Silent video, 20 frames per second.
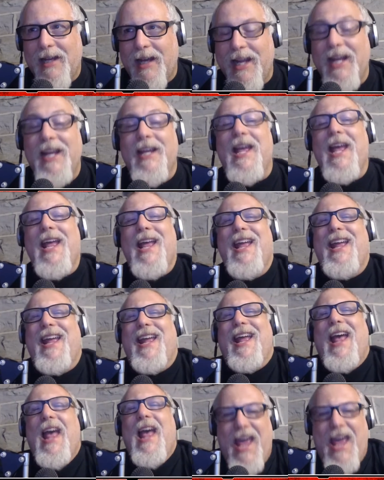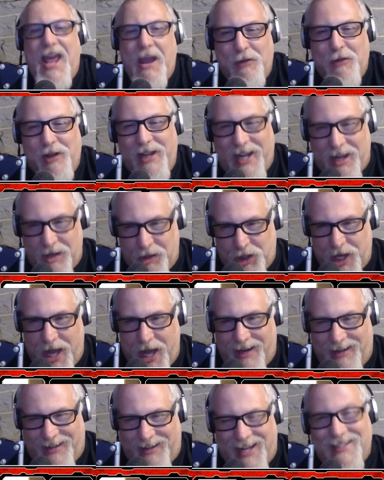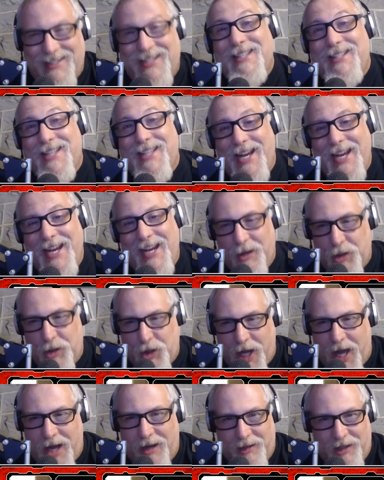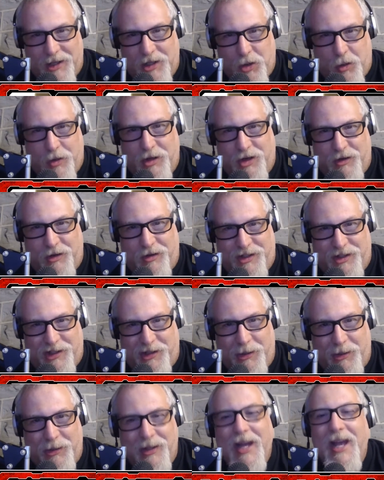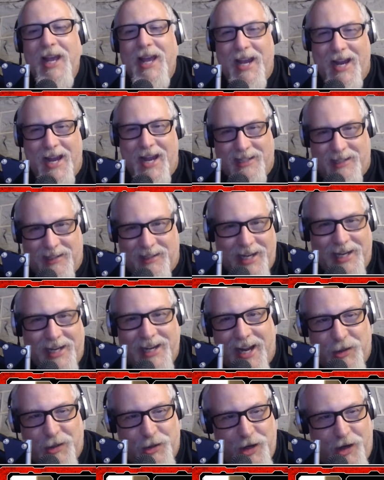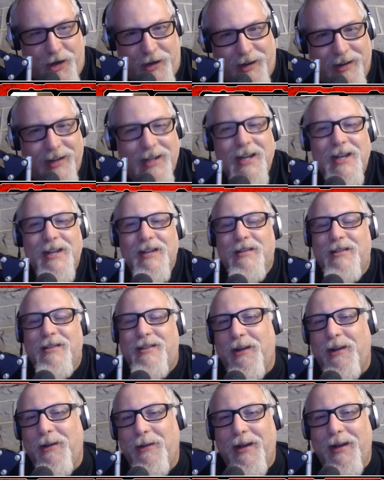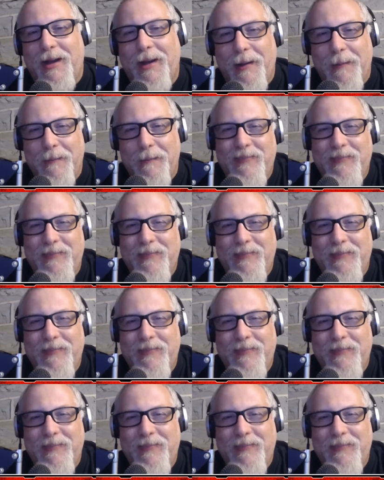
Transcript: he really can channel, as he said, he can channel a tortured soul. He has a teenage daughter, so